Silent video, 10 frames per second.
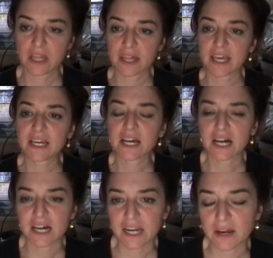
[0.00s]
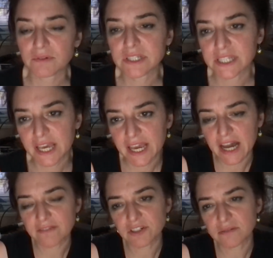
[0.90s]
Thank God. I would say
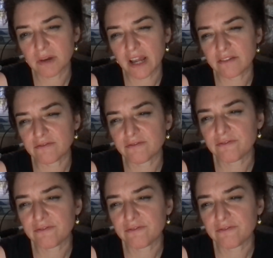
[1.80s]
after my